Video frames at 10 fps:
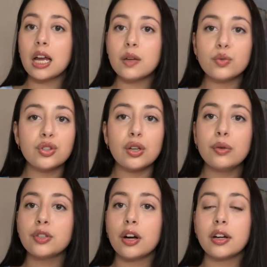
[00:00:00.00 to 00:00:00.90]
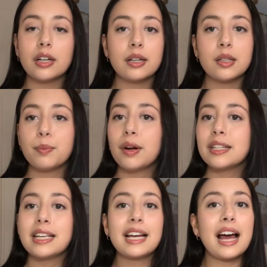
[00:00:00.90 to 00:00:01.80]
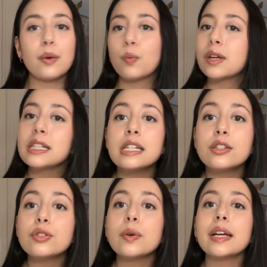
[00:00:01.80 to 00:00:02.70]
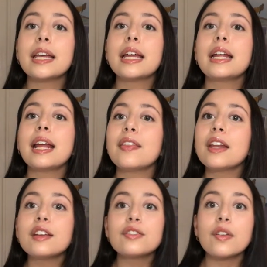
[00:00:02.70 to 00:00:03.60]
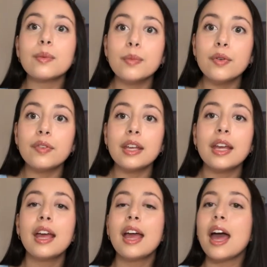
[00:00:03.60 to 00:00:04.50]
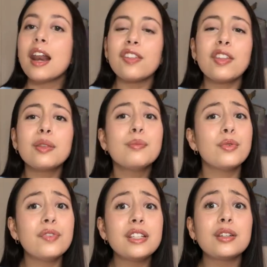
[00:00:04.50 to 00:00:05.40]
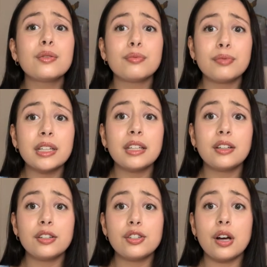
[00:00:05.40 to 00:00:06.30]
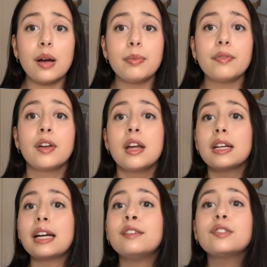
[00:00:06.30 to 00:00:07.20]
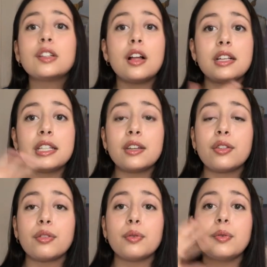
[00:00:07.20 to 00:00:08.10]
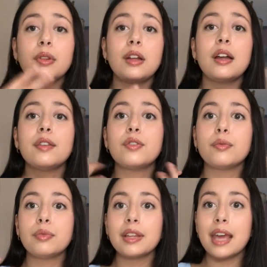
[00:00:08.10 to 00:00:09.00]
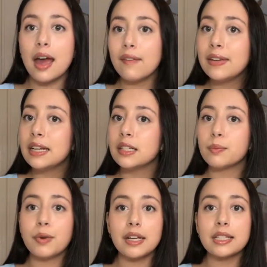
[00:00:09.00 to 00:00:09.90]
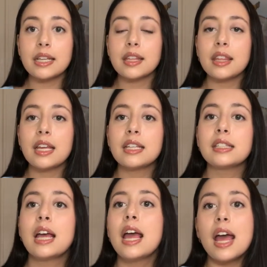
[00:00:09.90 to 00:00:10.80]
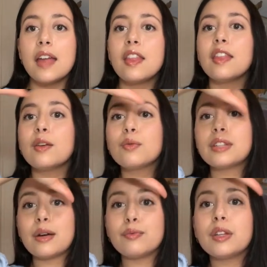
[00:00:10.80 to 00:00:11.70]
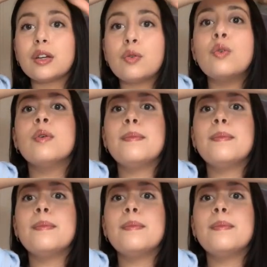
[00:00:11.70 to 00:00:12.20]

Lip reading: It was so dark, depressing. I wasn't enjoying it. And then I saw the movie, and I thought the movie did a really good job of kind of glossing through a lot of the really heavy and depressing things. And then there was that really cool